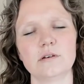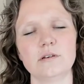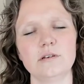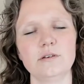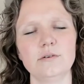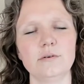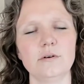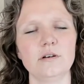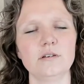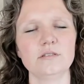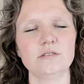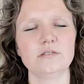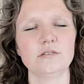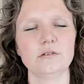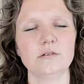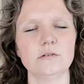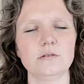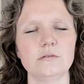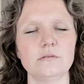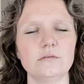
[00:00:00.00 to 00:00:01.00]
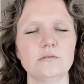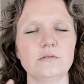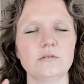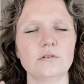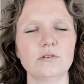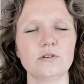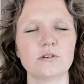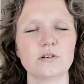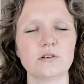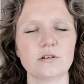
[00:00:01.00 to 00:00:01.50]
You also
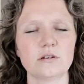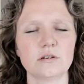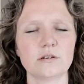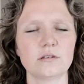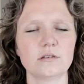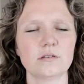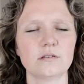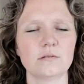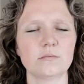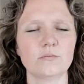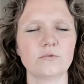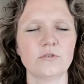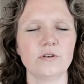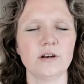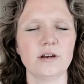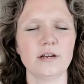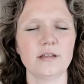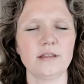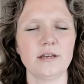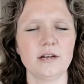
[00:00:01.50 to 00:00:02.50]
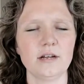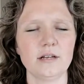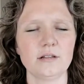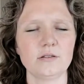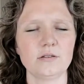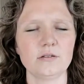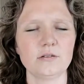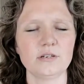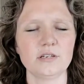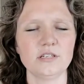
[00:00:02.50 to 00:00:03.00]
look, the more that I
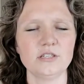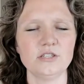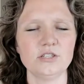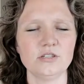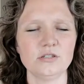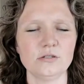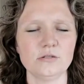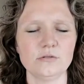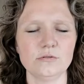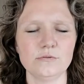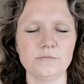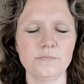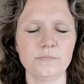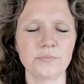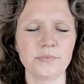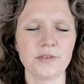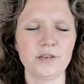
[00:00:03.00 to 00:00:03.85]
look at you,